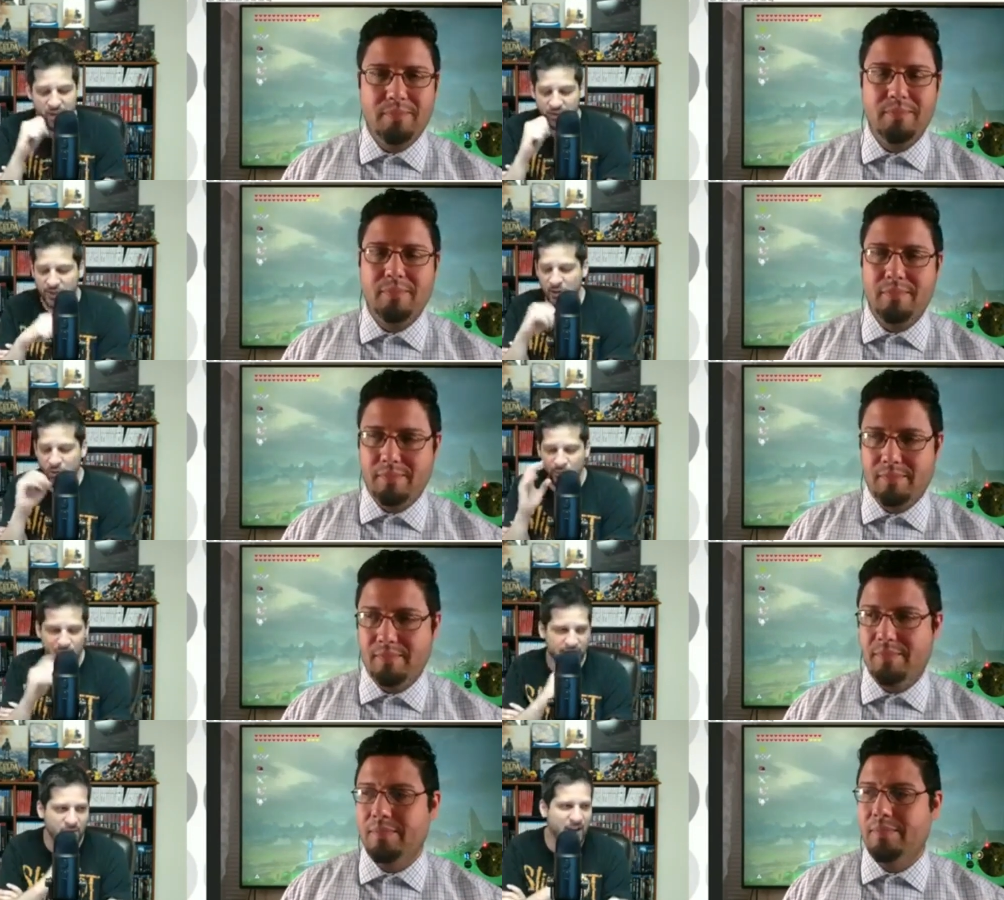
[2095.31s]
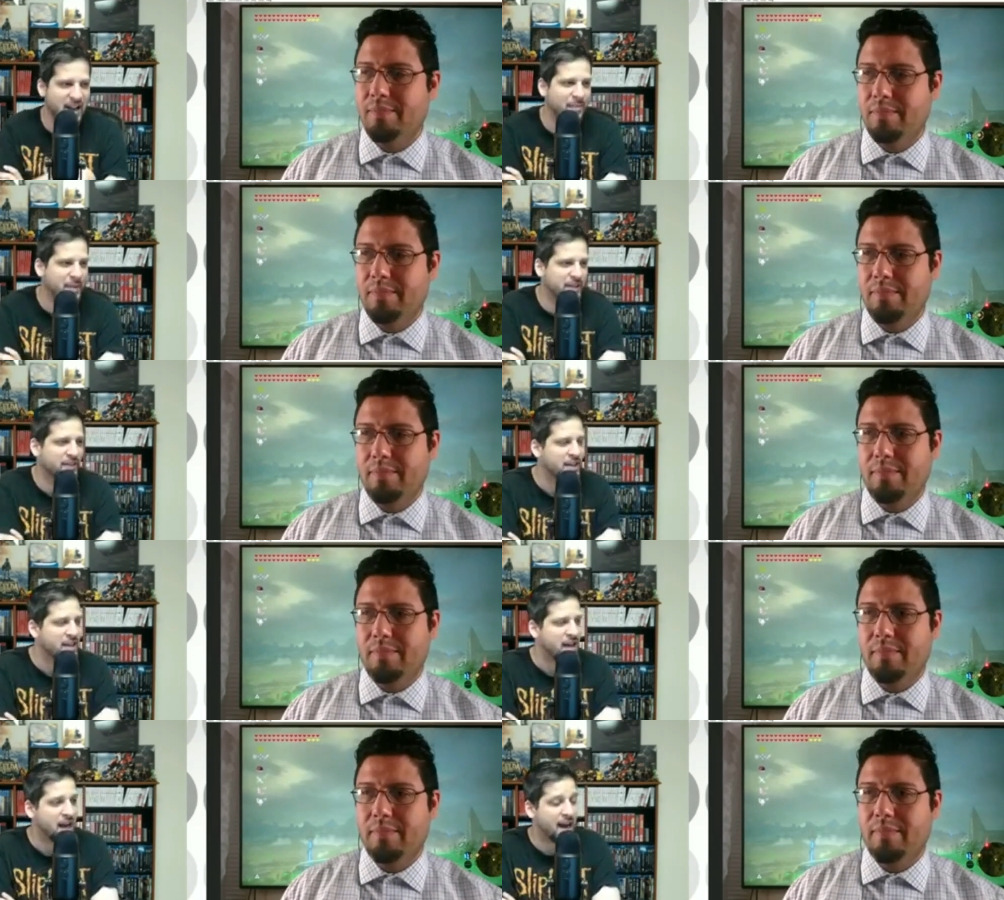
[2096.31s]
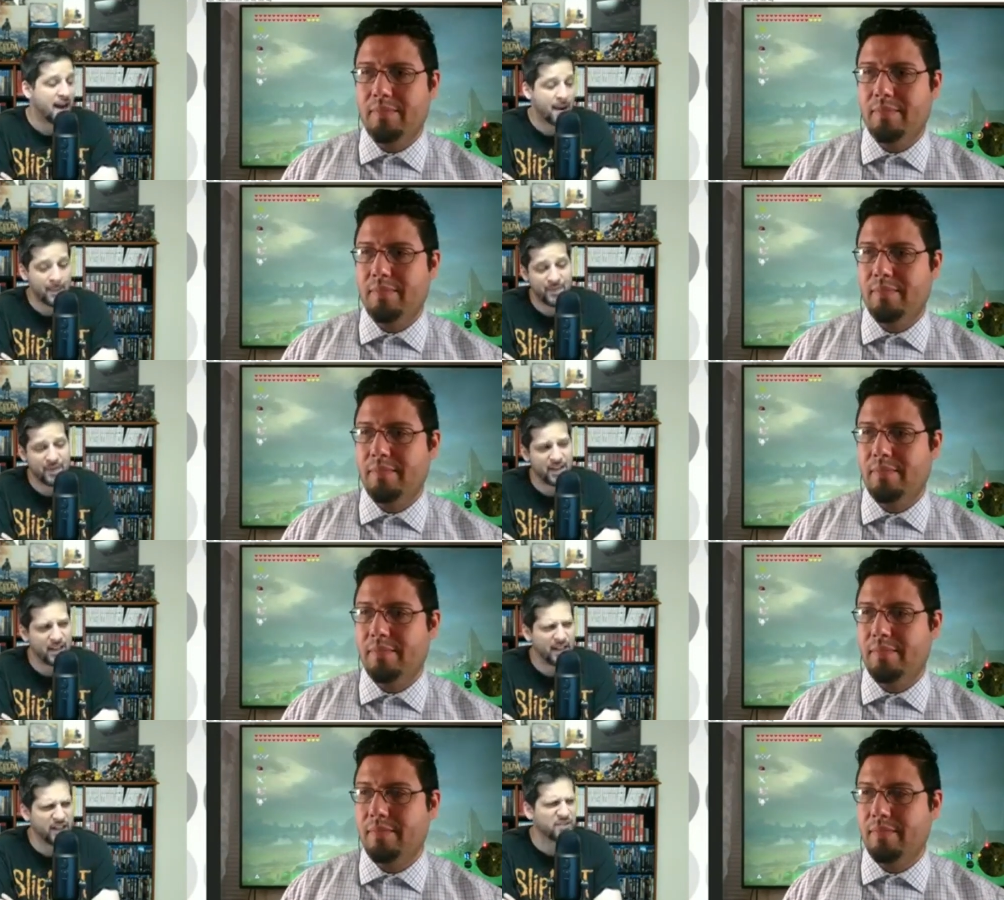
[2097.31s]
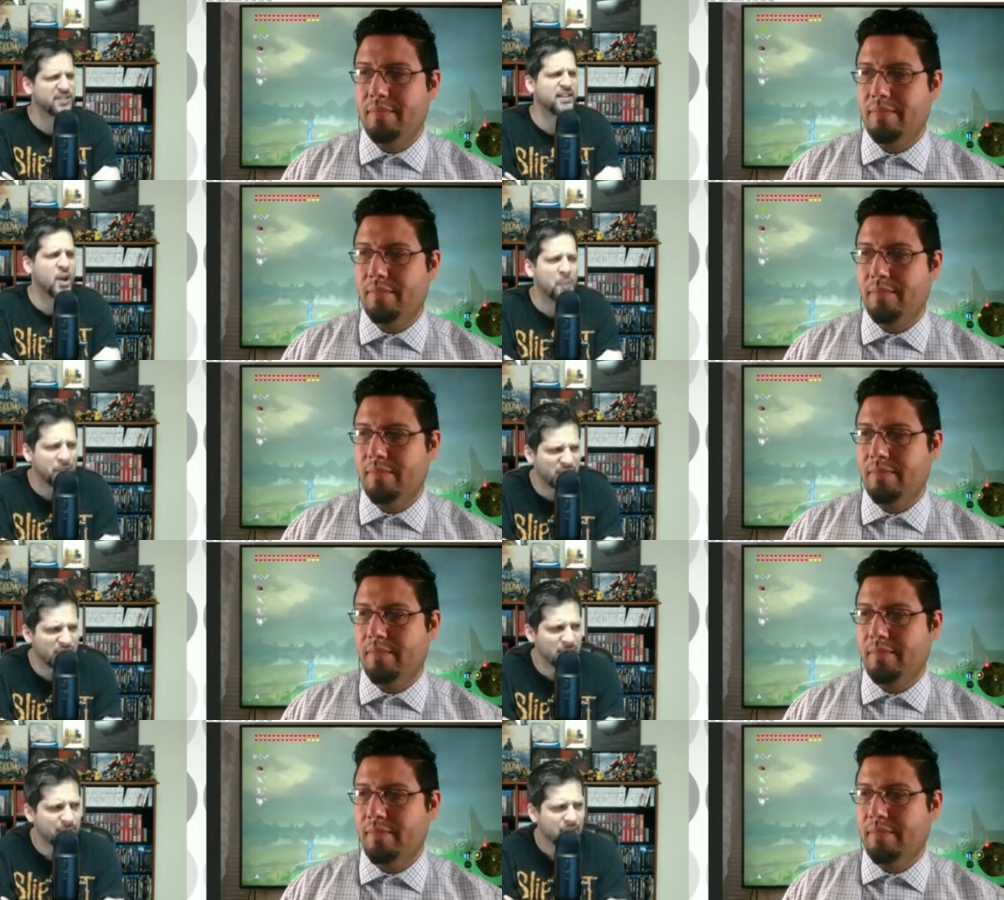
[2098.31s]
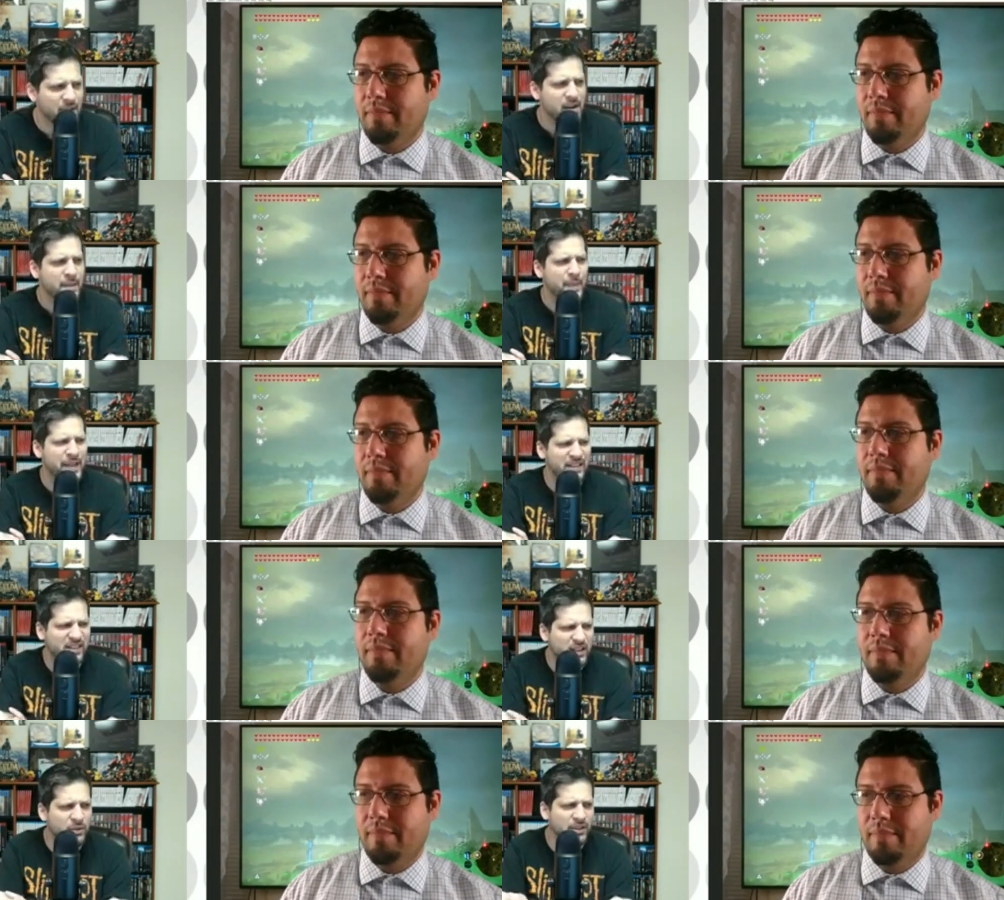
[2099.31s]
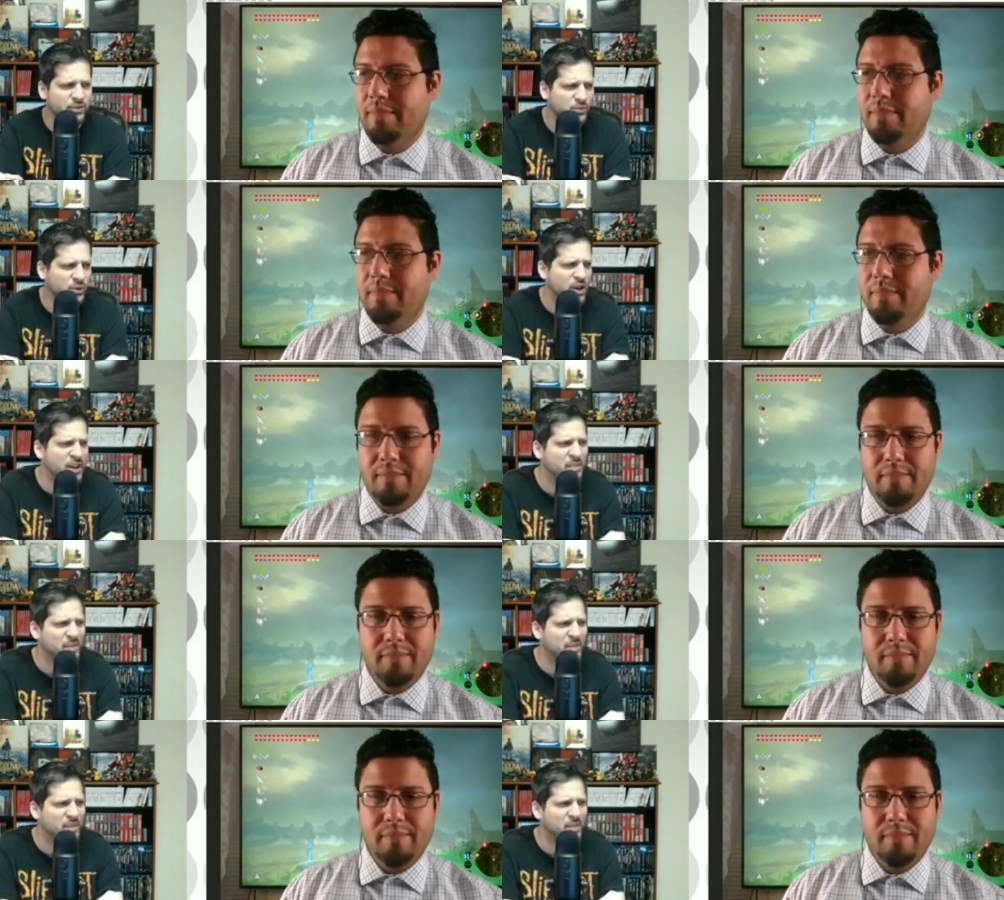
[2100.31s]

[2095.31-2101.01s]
Speaker 1: So we'll see what happens. Uh, interesting, no P C. P C was one of the